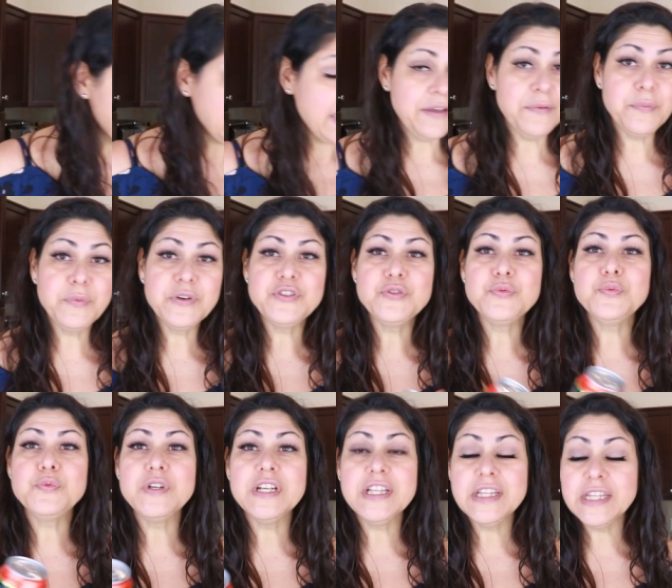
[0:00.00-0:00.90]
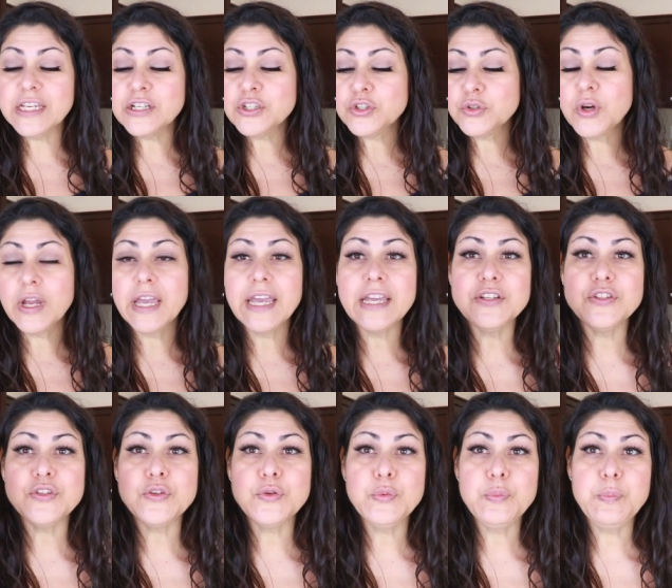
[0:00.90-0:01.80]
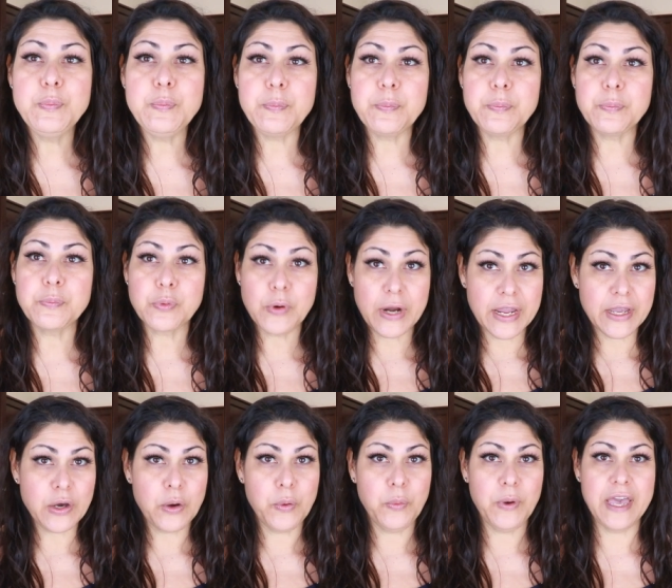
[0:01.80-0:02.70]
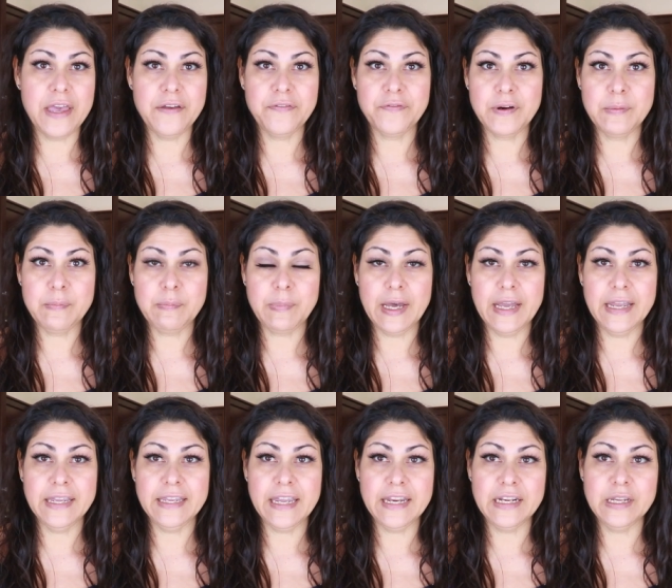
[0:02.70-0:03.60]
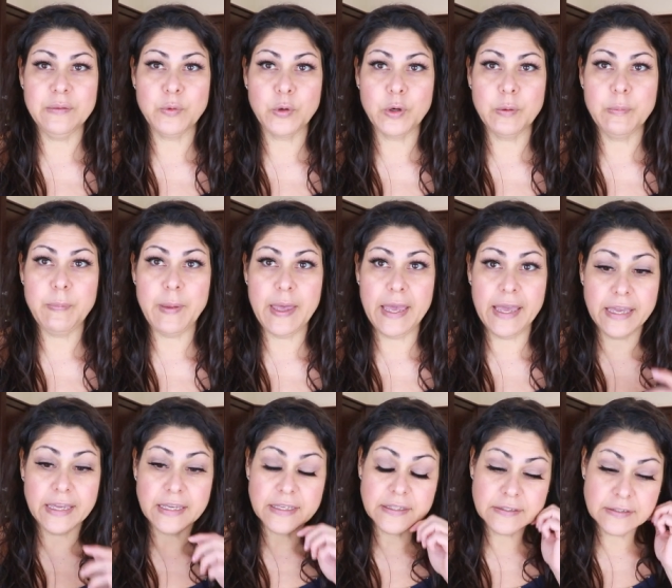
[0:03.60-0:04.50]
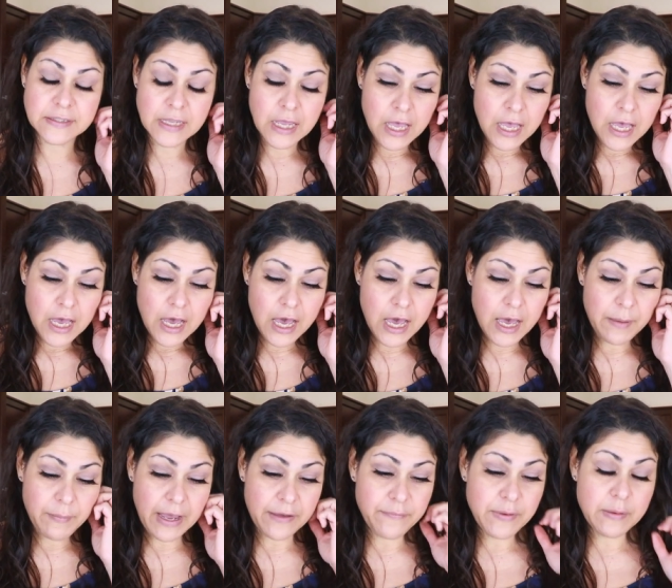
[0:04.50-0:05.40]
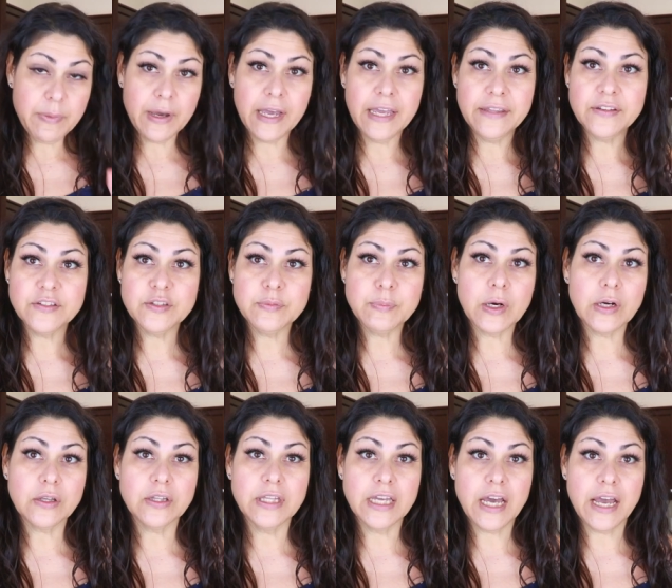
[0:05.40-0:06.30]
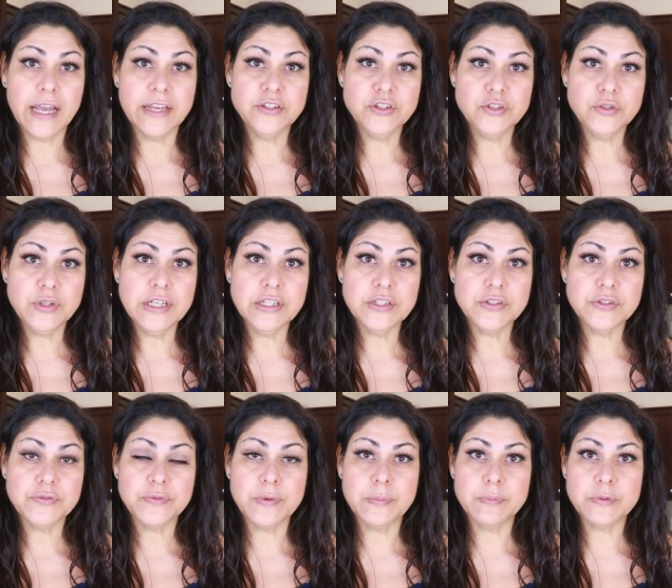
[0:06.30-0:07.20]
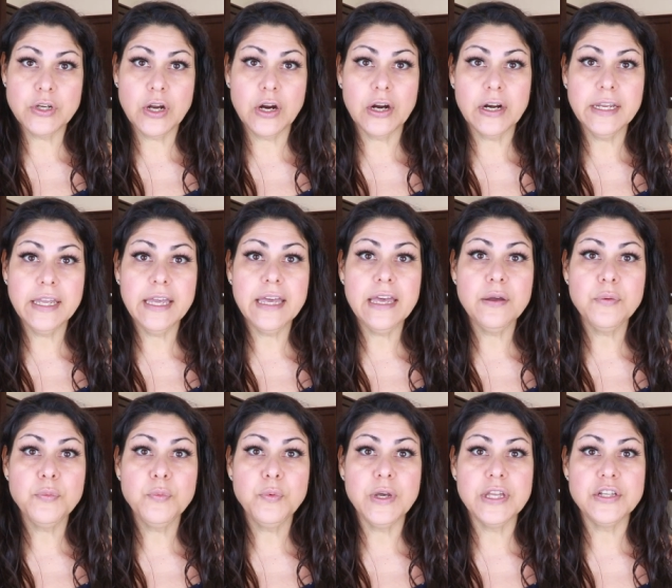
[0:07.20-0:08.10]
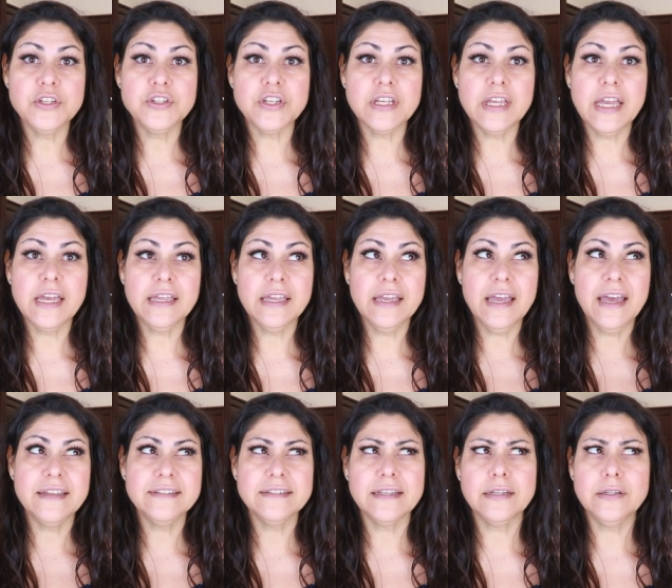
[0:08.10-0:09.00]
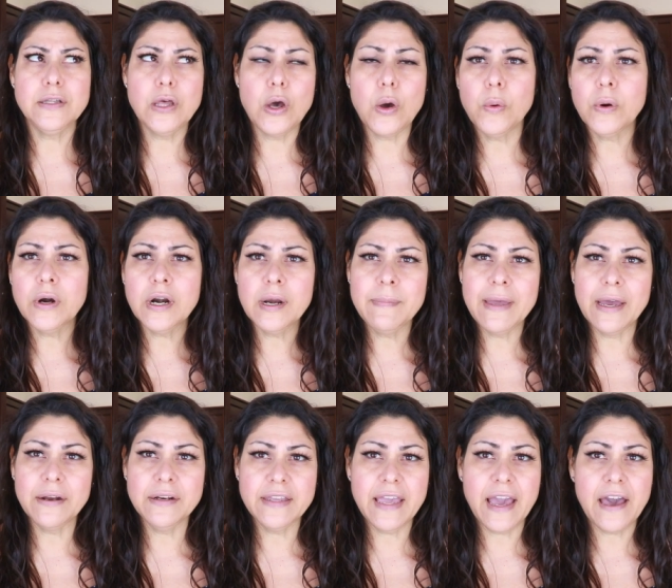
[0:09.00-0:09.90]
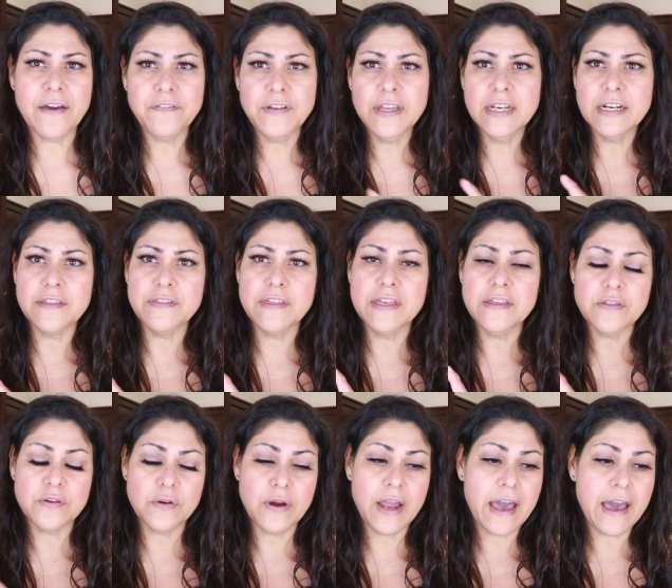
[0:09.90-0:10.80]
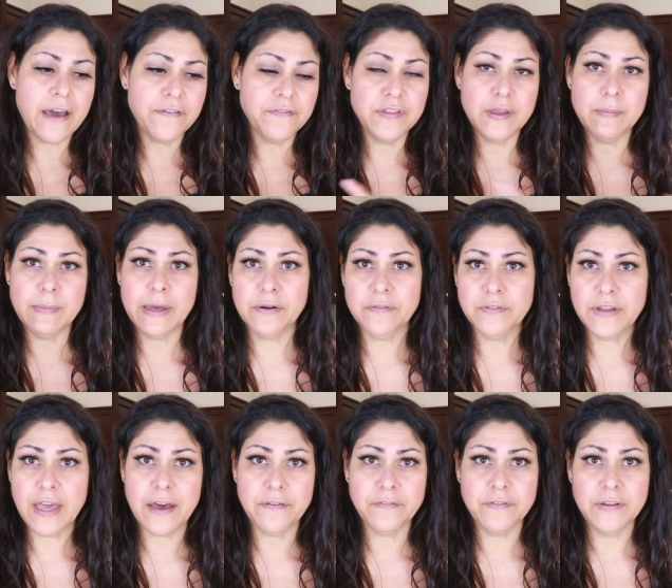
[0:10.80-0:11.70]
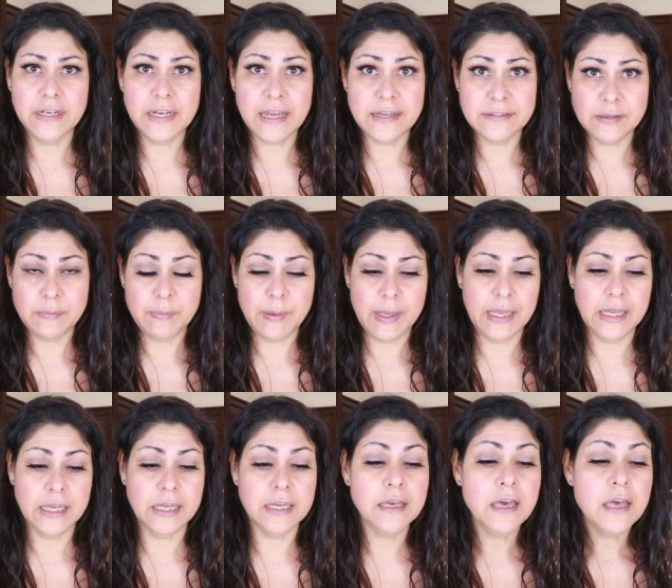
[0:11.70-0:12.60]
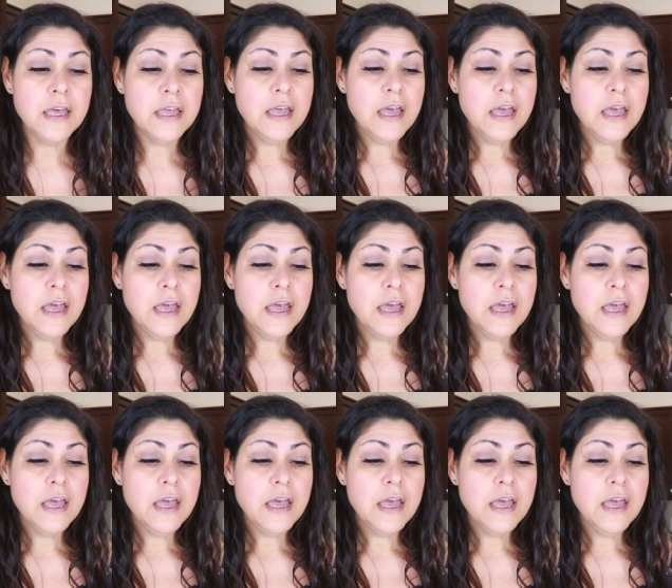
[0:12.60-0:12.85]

I was really trying to break away from buying any more bangs. Um, I've been buying the sparkling ice drinks from Target, which has a lower amount of caffeine. I think they're half the amount of caffeine as a Bang.